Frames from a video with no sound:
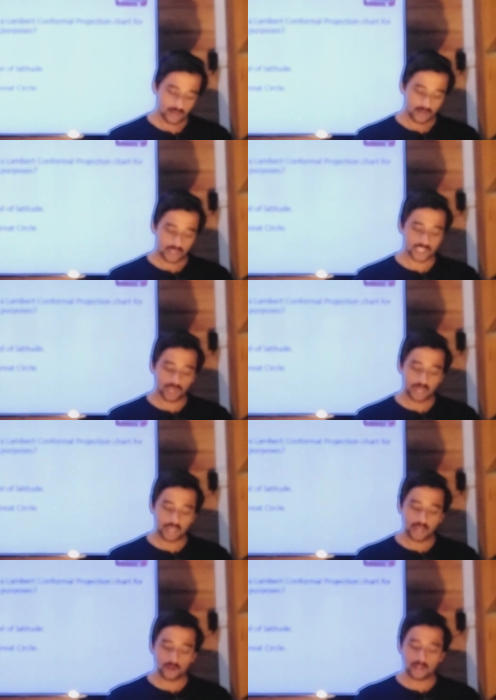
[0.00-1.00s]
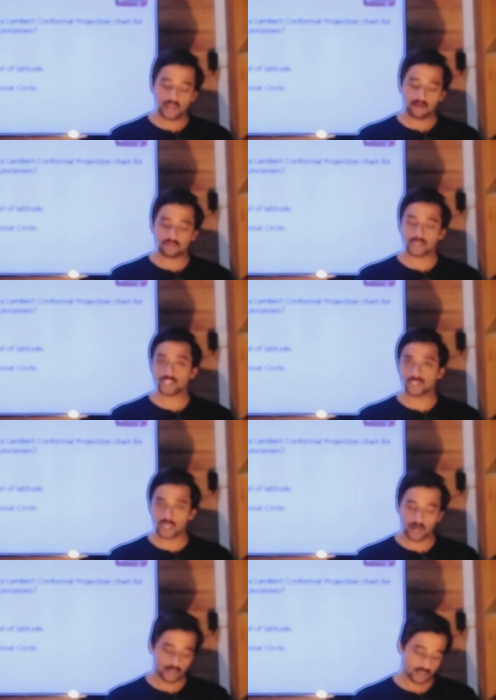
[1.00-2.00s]
A straight line on a Lambert's
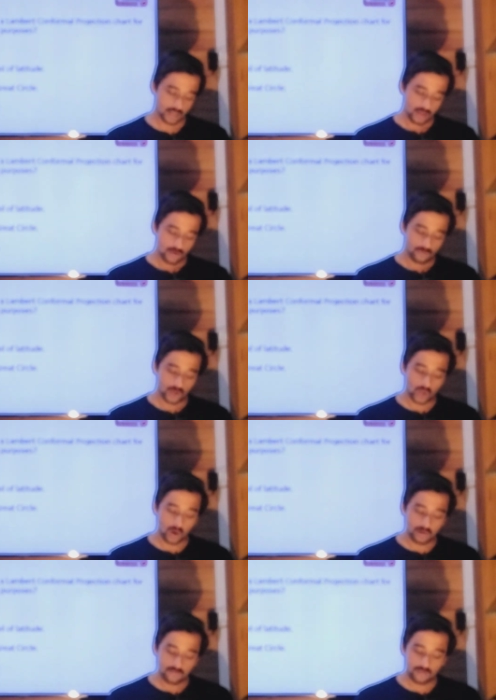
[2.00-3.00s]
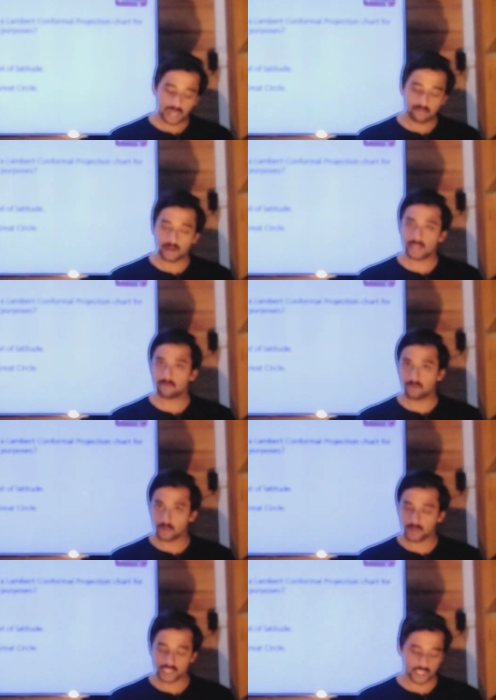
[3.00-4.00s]
chart for normal flight planning
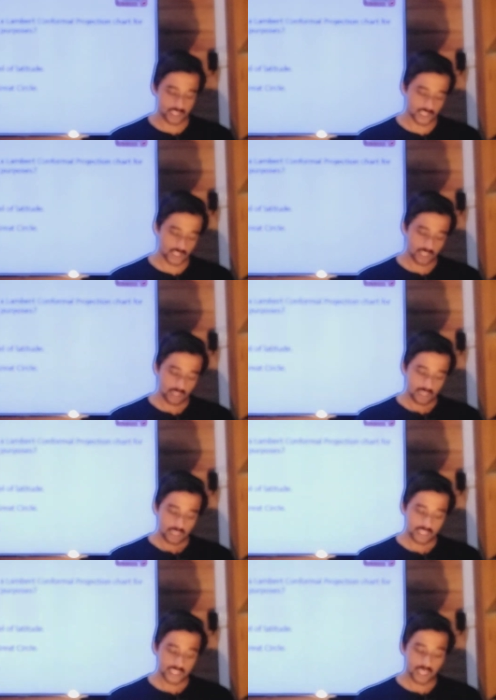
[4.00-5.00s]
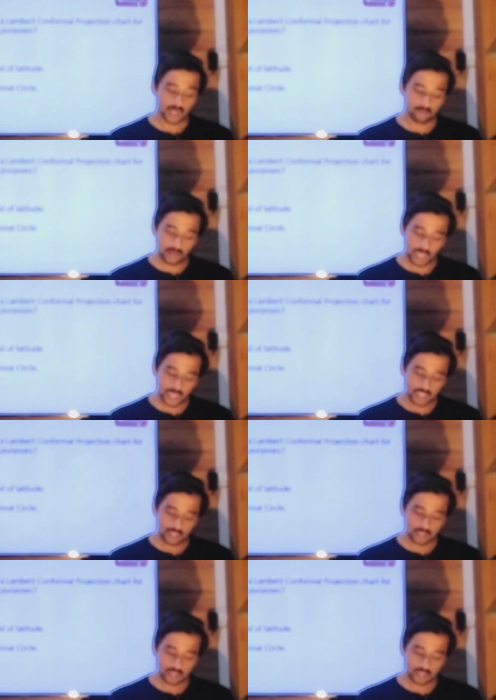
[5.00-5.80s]
purposes. It's a rhumb line.